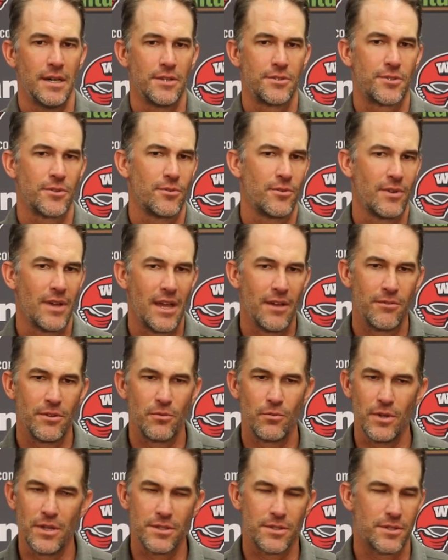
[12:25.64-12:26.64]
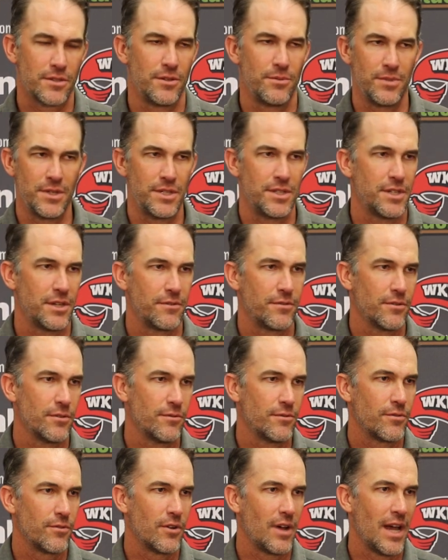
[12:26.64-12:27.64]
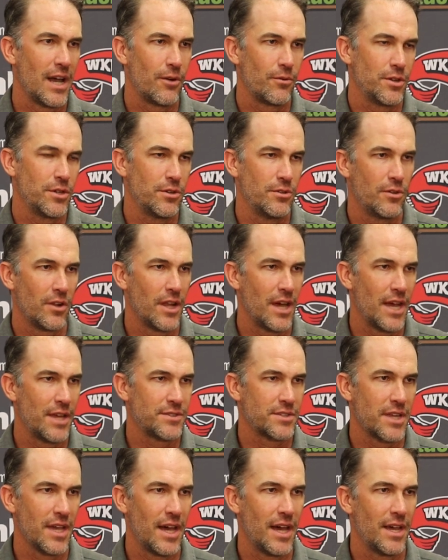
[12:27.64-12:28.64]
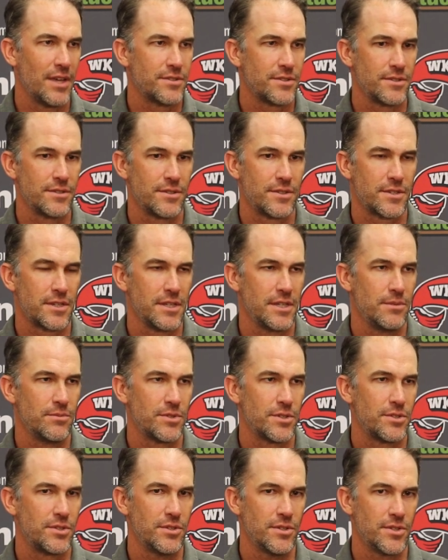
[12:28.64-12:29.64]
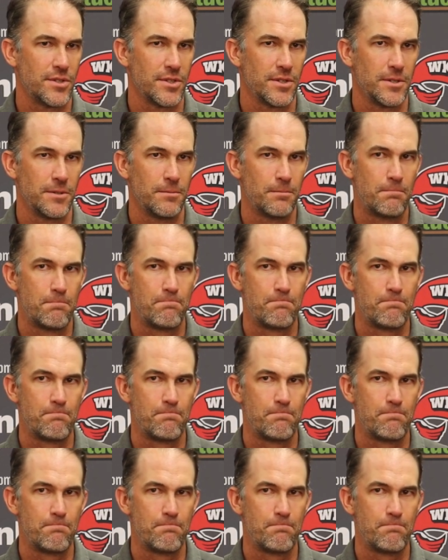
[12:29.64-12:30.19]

So every week's going to be different for how we utilize guys and the schemes that you see.